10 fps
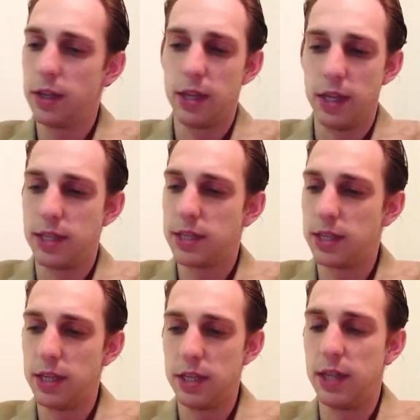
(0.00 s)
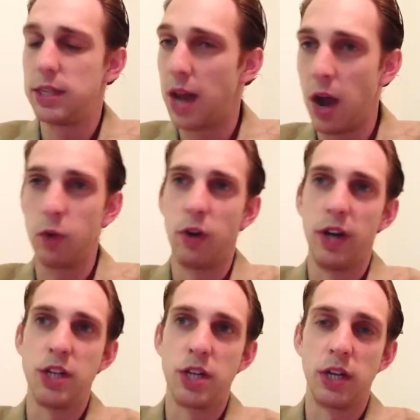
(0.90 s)
It's an
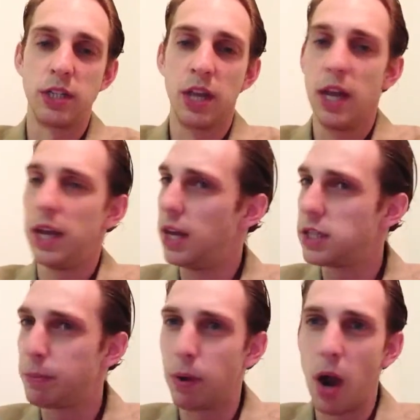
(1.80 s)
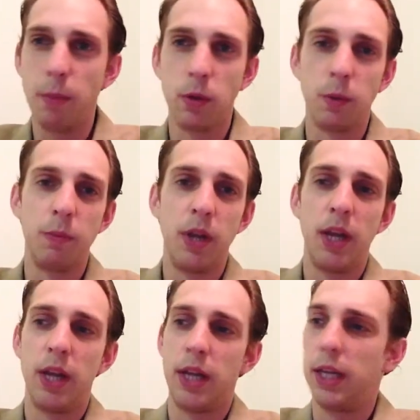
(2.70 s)
outrage, and it's a problem
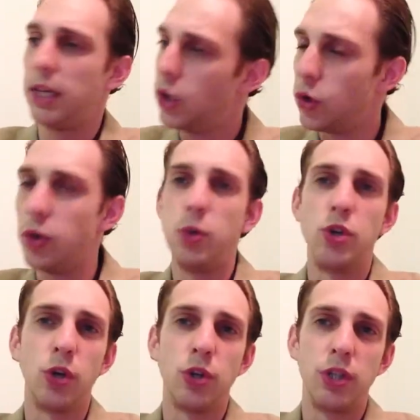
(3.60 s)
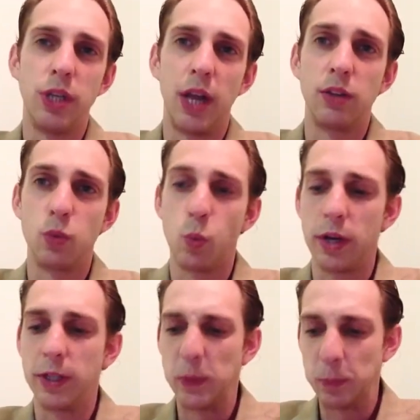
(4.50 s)
here in New Jersey as
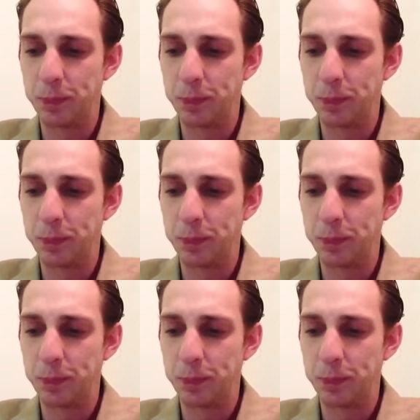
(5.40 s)
well.